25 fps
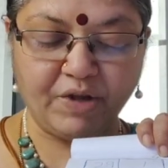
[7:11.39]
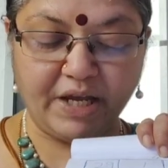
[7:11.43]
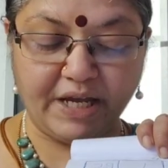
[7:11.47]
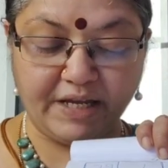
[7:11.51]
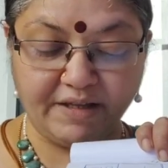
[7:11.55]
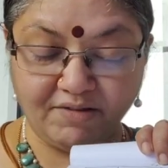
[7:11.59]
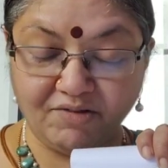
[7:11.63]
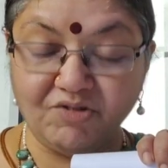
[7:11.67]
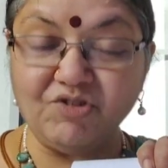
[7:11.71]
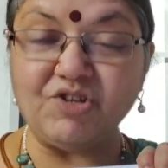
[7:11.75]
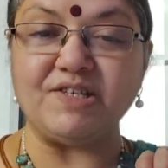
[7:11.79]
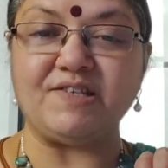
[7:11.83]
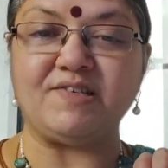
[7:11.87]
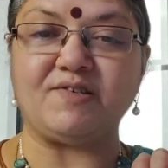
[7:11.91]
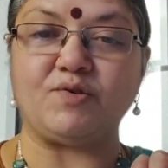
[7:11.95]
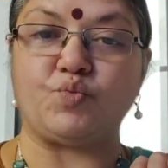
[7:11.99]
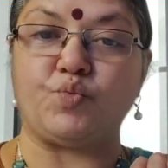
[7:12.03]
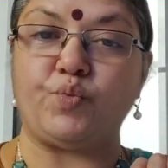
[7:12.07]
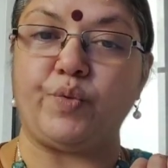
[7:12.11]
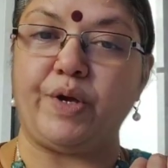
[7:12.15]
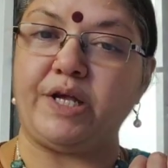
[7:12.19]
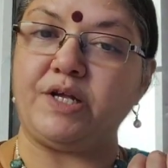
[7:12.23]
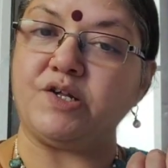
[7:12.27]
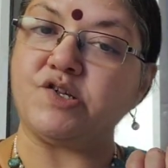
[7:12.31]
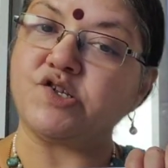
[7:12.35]
in
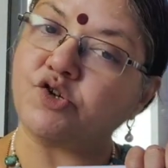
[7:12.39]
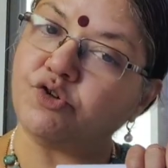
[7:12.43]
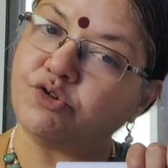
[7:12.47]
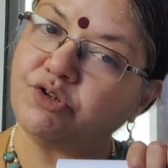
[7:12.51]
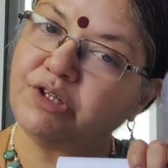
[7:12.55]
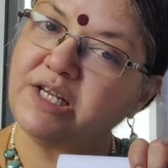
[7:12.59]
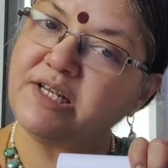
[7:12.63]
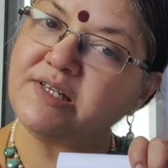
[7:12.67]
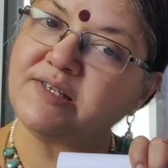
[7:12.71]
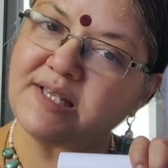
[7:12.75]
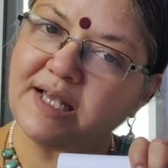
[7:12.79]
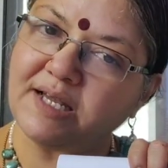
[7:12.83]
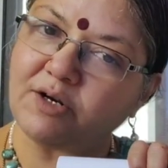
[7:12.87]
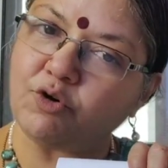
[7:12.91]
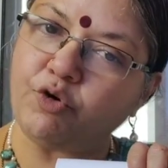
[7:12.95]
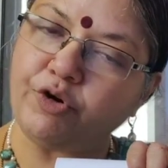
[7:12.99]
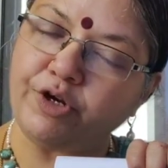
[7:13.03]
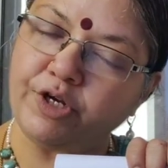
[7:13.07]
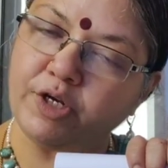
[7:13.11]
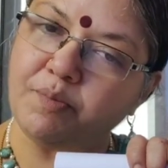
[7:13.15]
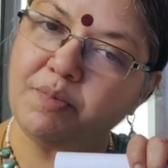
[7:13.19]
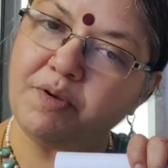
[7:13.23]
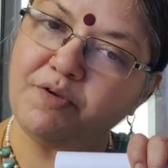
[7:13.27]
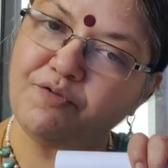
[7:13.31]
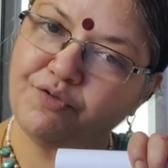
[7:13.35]
this way. So these are
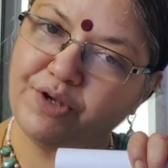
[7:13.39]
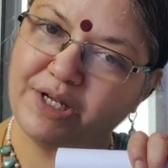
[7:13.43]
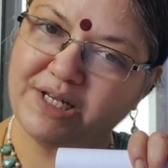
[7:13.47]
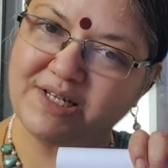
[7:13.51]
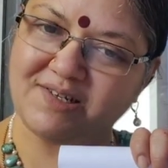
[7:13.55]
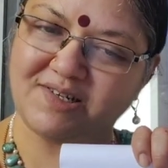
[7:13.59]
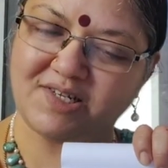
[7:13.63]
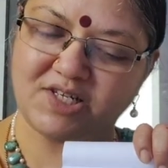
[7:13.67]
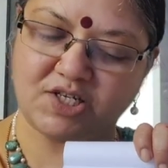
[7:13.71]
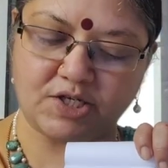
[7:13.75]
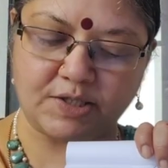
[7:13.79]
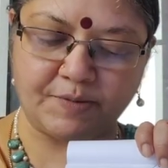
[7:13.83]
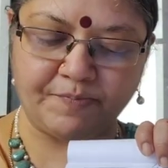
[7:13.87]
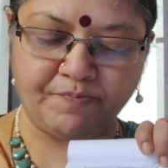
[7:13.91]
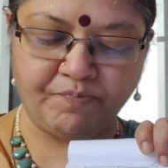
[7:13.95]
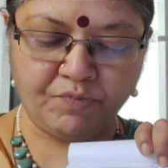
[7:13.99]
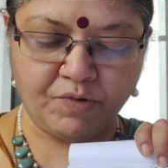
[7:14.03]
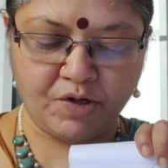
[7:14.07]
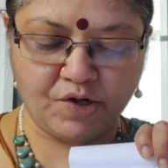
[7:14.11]
going to be fixed.